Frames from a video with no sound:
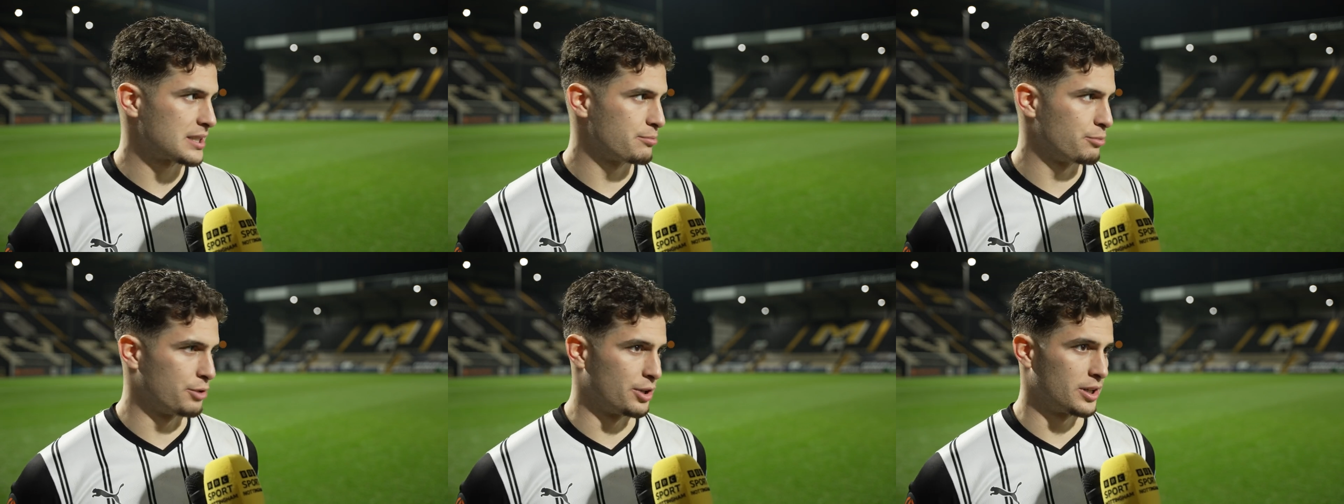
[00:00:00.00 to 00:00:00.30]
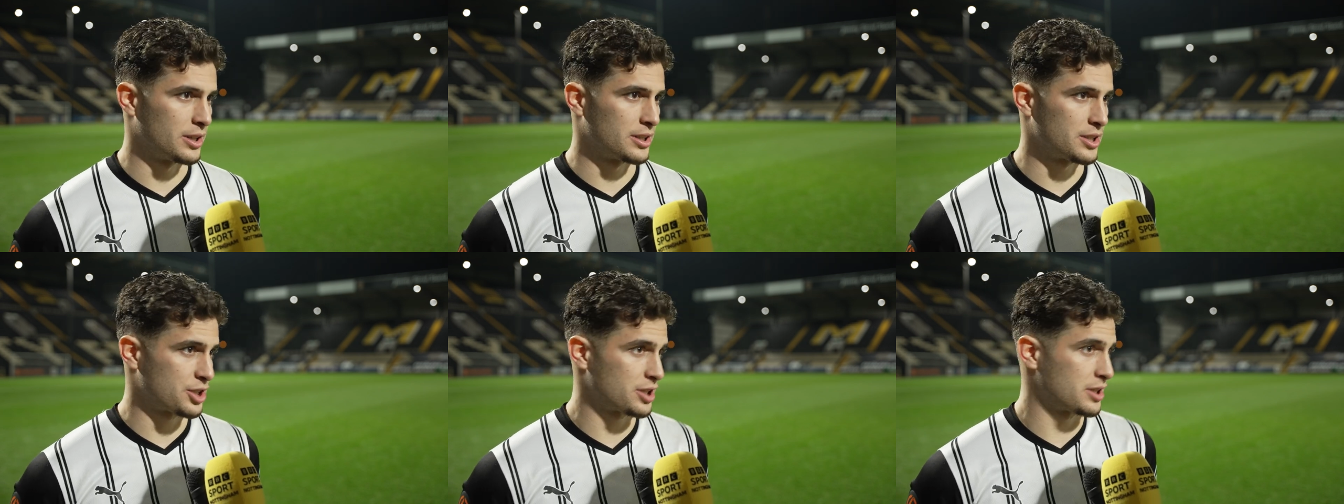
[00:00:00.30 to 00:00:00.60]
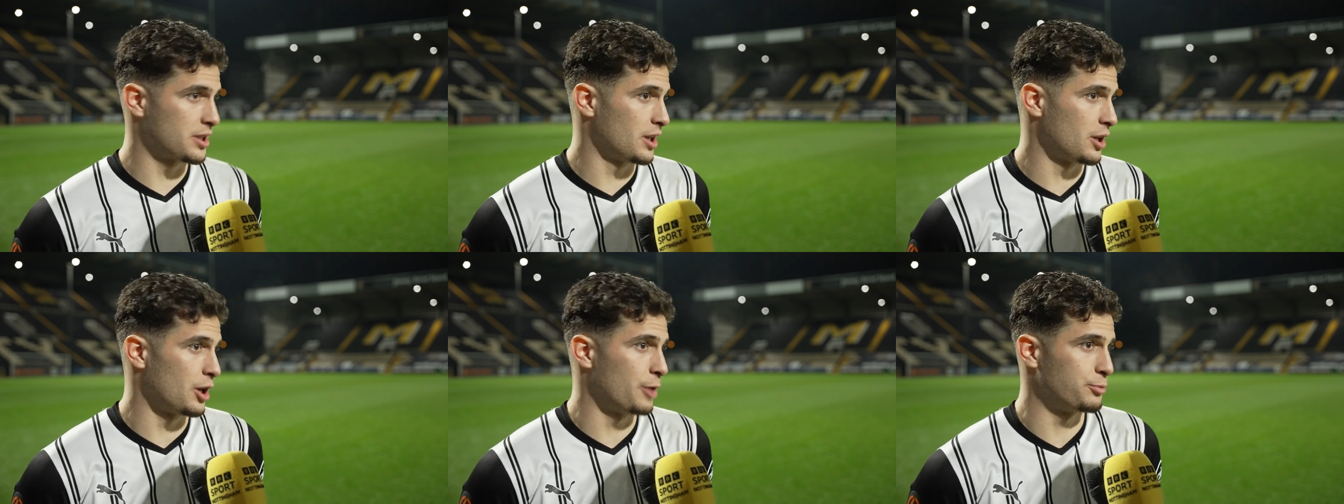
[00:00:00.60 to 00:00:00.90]
But it's
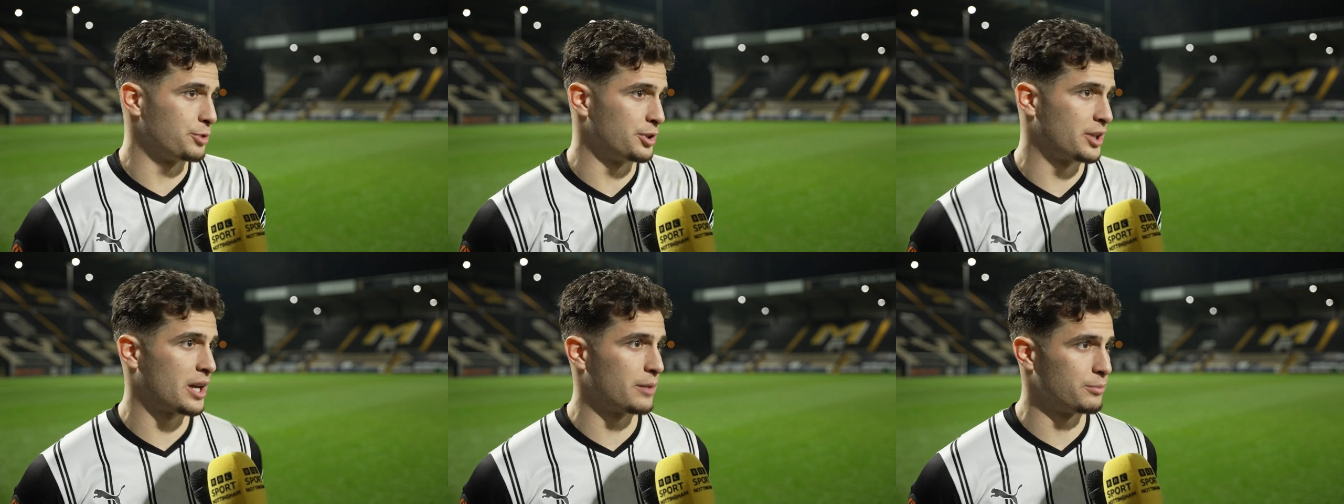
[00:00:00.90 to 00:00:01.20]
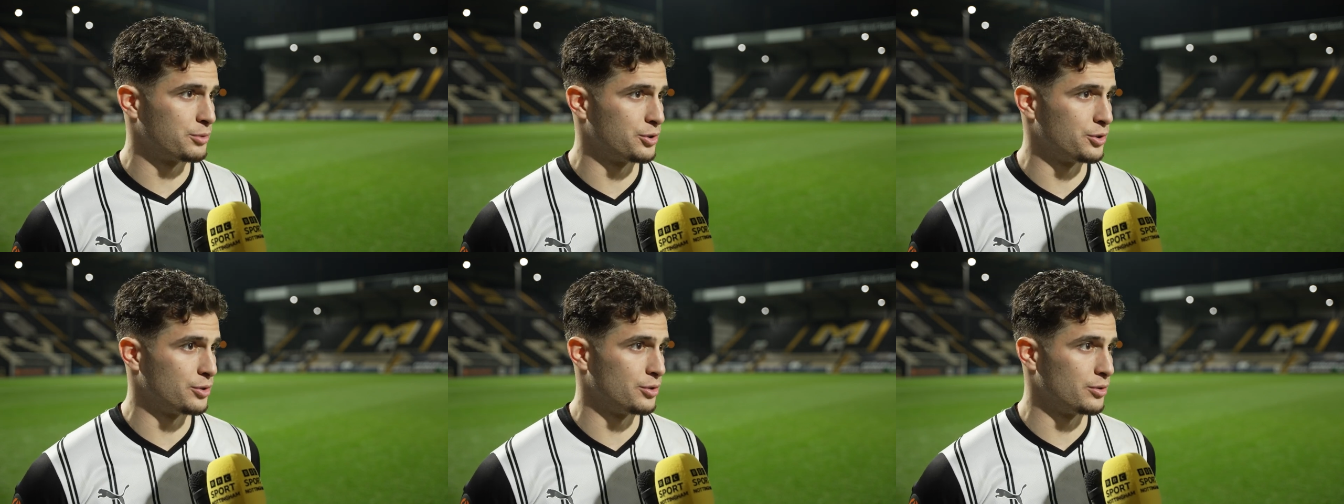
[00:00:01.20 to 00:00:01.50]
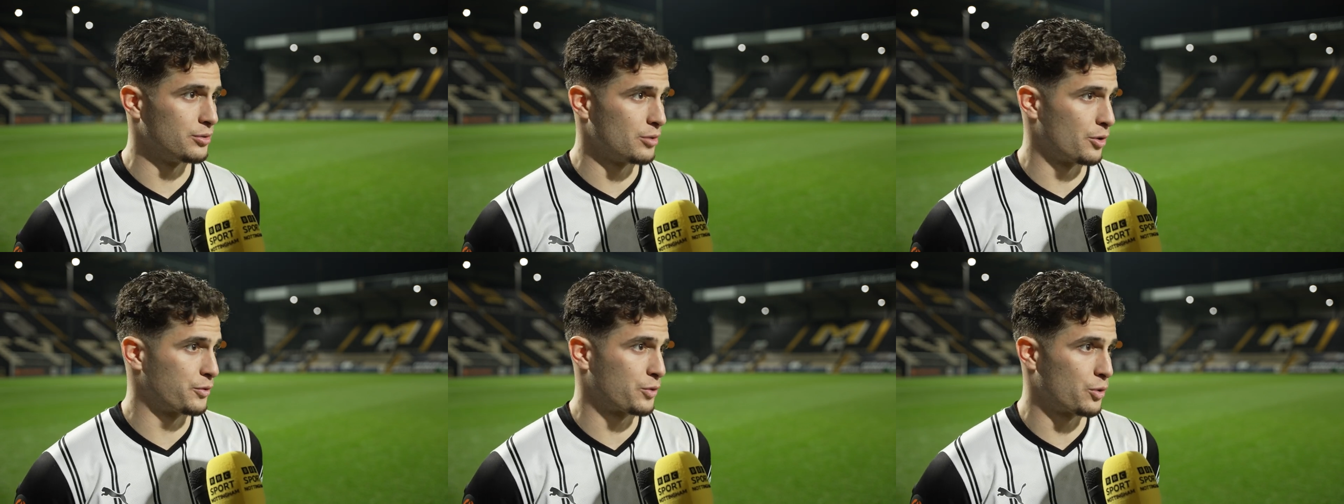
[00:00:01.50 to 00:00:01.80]
still up to them
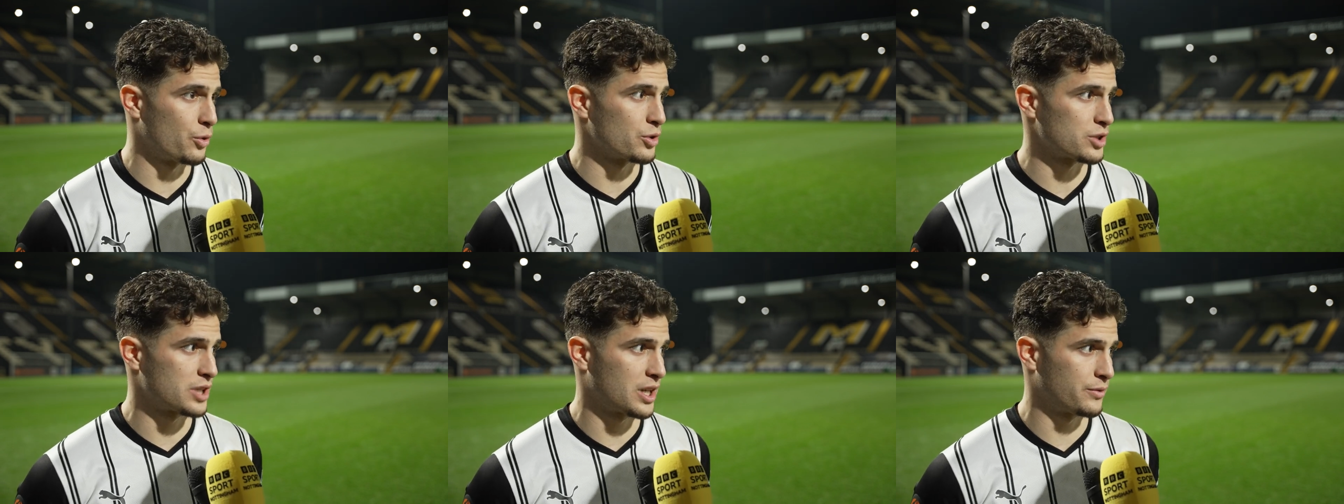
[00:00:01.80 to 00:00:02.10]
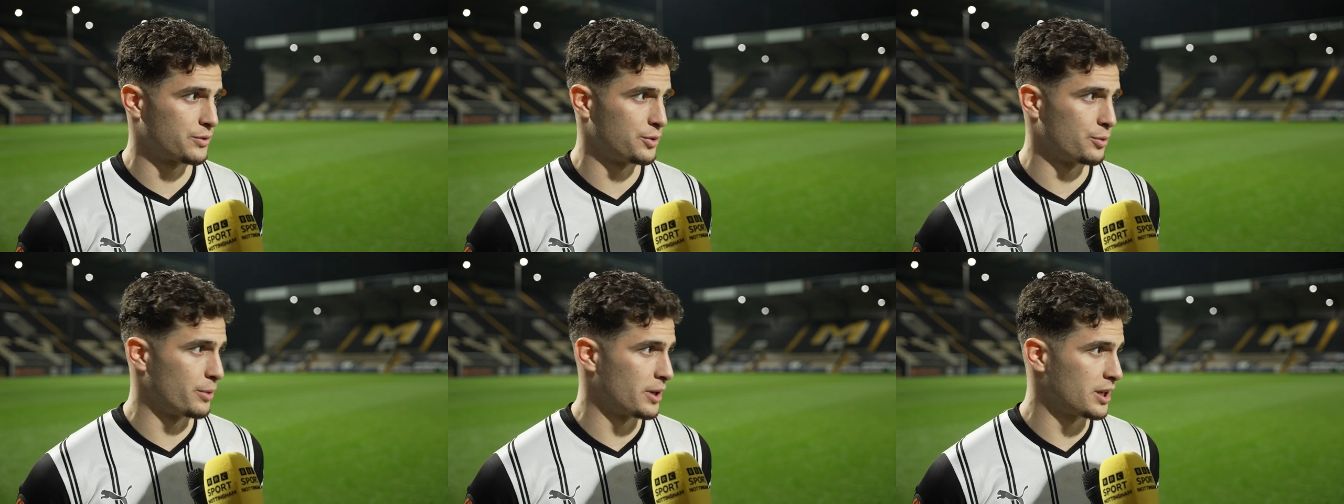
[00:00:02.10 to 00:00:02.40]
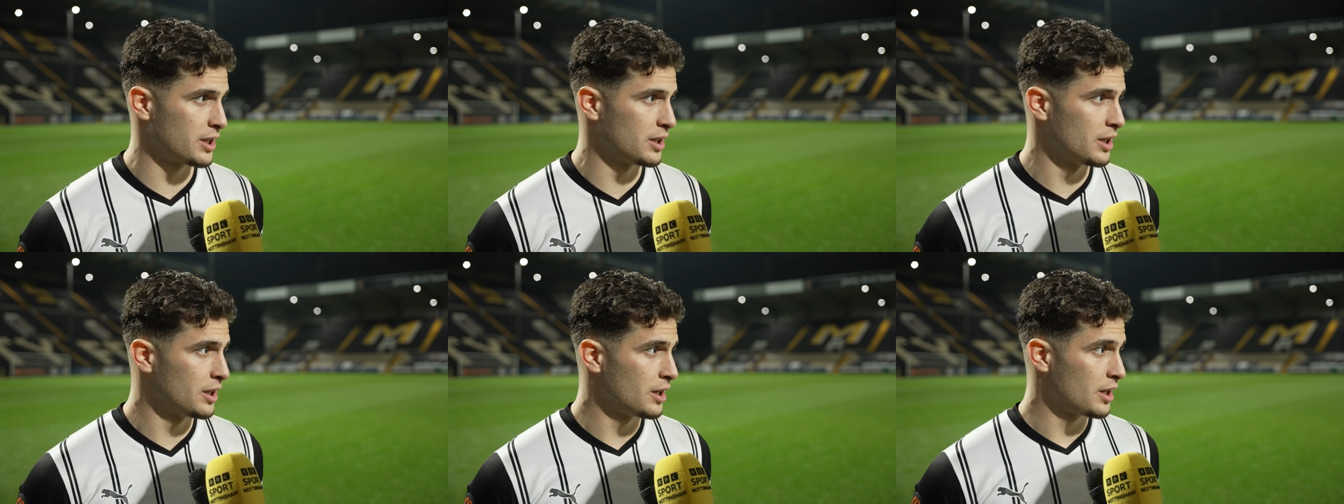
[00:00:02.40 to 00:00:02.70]
to, of course, have to
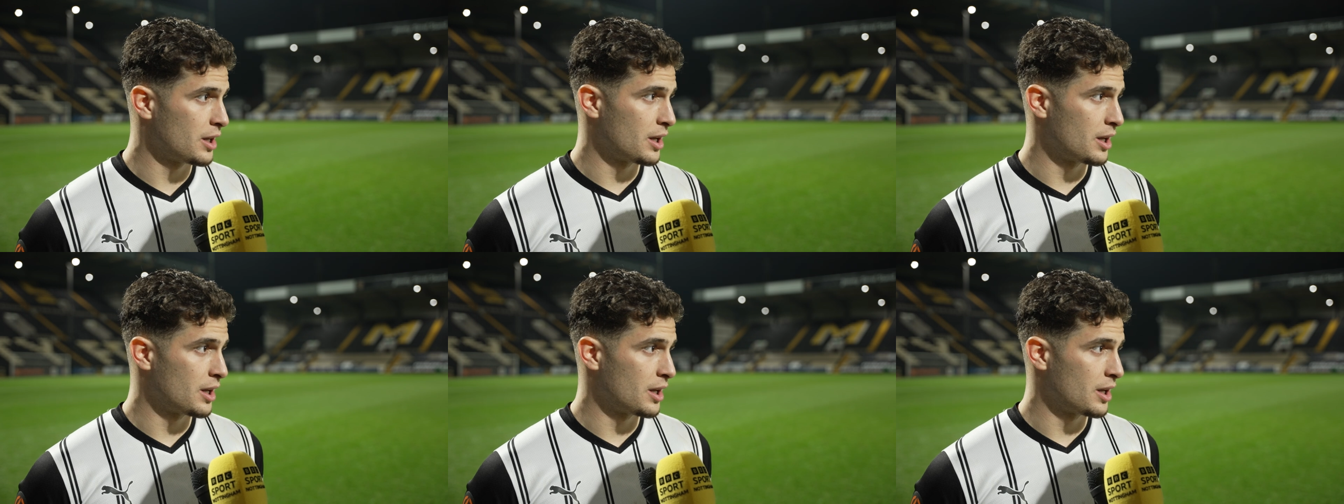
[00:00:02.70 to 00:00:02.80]
win.